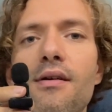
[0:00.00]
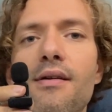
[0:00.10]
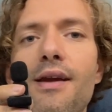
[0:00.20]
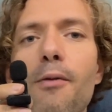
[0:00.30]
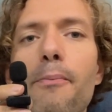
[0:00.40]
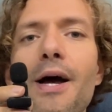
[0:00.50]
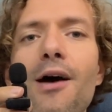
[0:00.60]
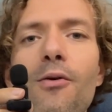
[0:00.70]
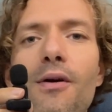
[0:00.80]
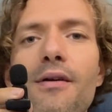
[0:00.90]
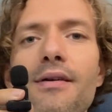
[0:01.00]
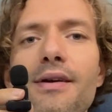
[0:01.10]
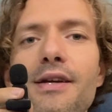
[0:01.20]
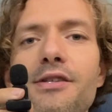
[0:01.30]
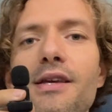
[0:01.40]
Now, power
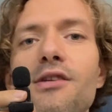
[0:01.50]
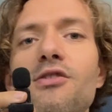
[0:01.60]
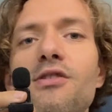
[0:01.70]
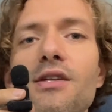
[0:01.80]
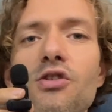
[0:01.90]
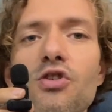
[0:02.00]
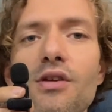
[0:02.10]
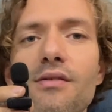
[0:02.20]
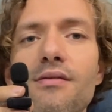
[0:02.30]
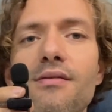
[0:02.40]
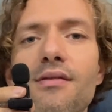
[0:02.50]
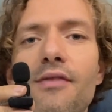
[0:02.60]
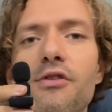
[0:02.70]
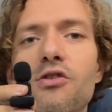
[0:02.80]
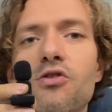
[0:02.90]
is the ascension
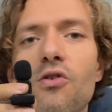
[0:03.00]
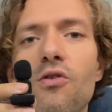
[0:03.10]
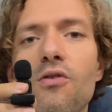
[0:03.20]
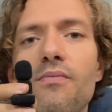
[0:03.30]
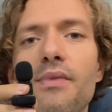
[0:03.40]
of the soul.